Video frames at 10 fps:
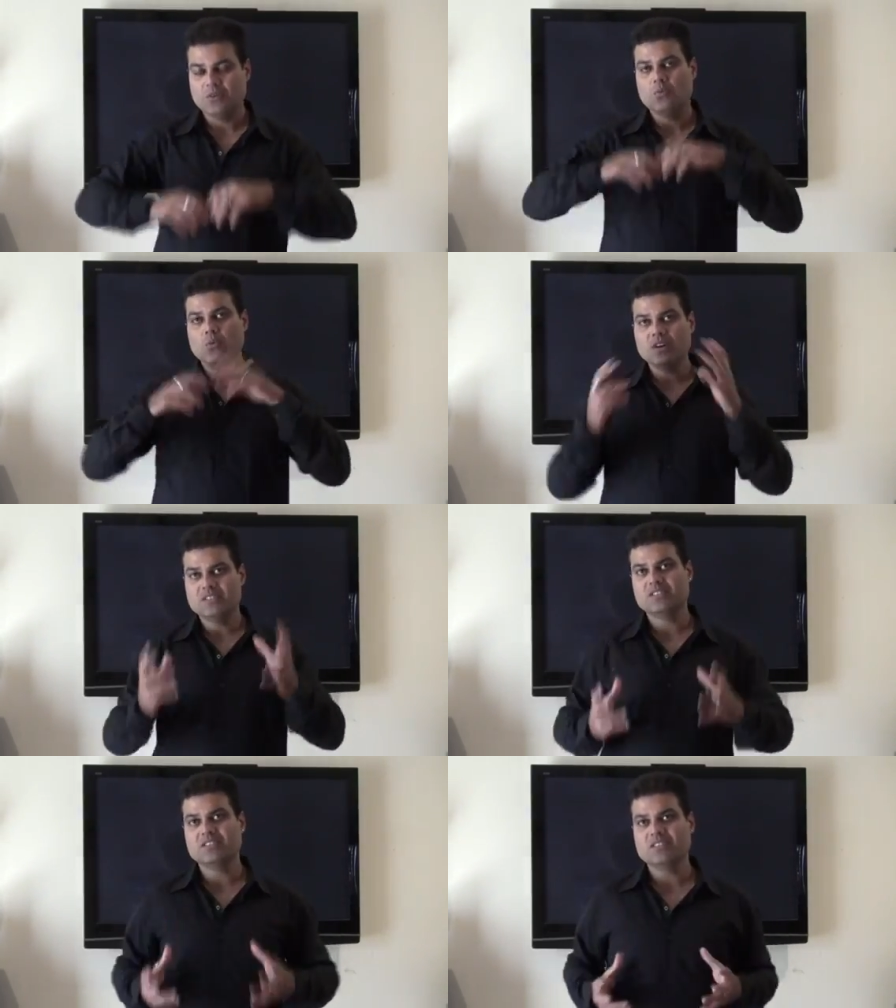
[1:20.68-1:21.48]
What
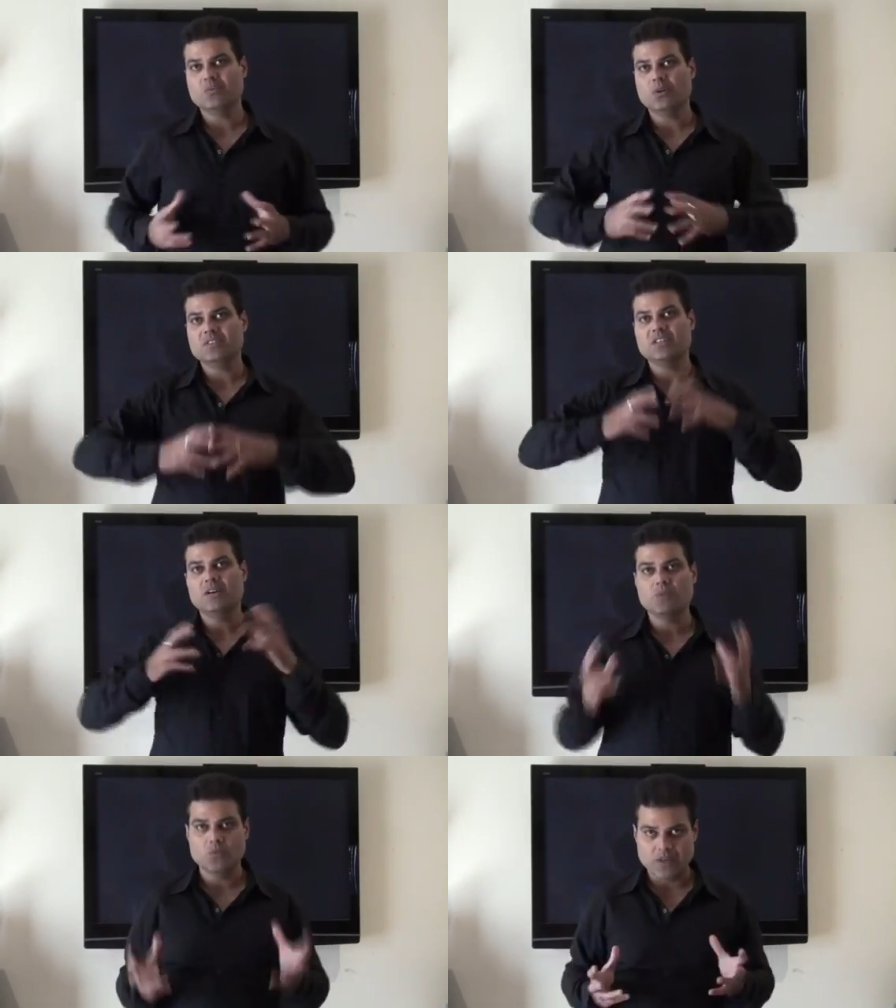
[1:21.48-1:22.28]
is the
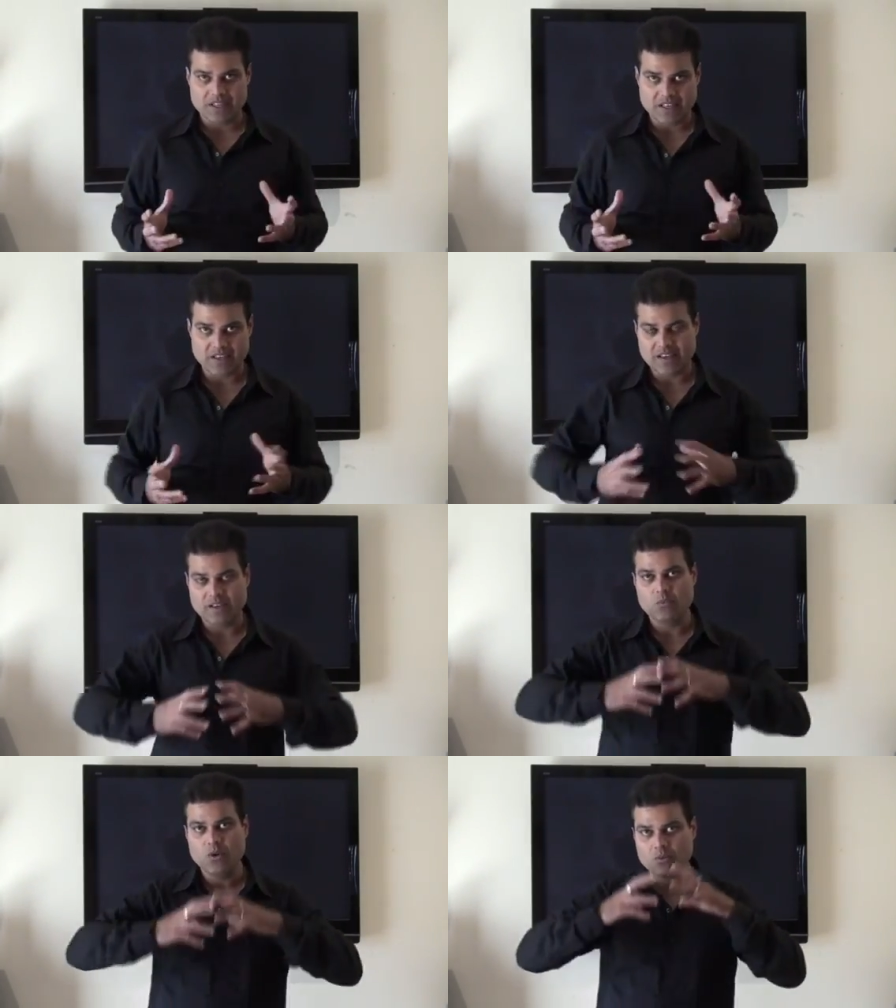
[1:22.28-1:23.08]
number one key,
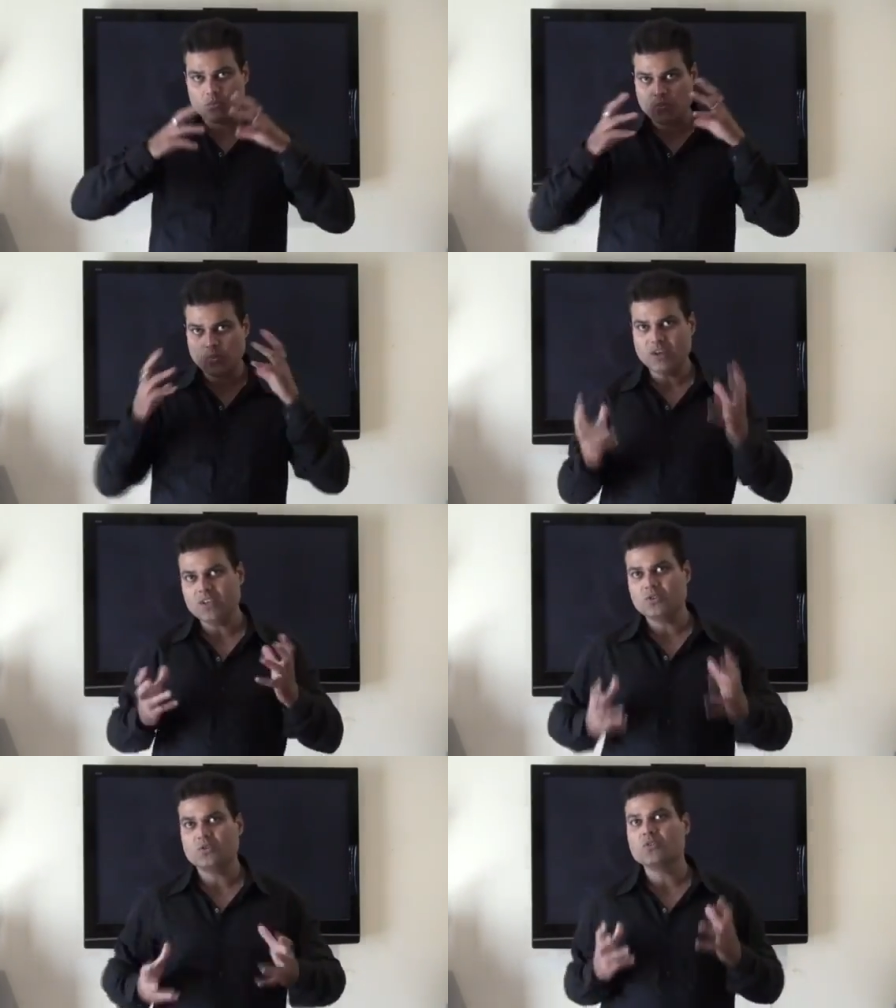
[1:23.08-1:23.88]
and what do
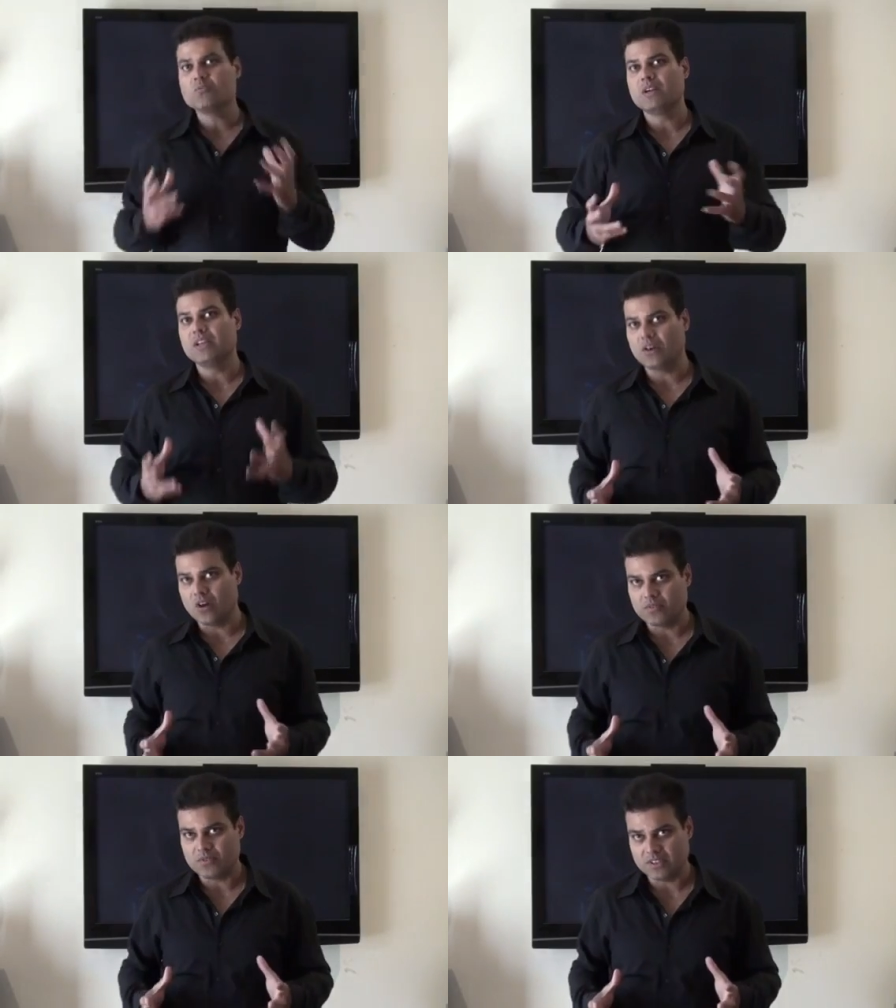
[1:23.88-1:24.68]
you do to build your
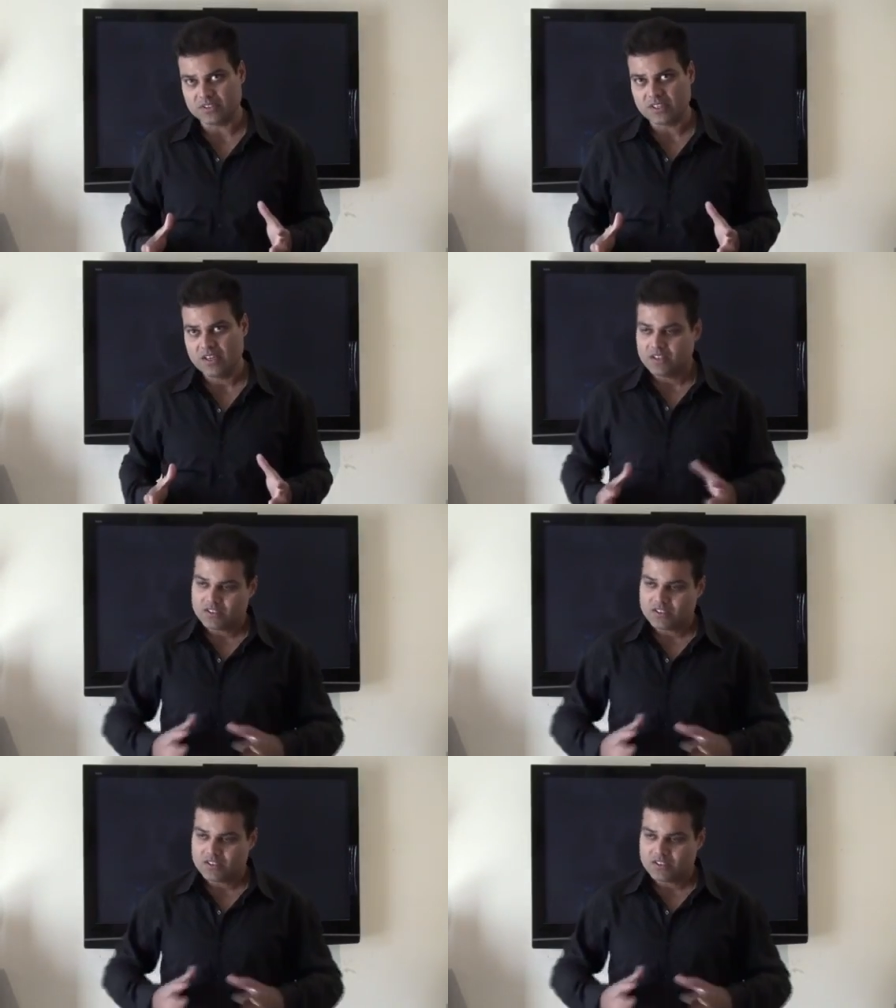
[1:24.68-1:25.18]
confidence?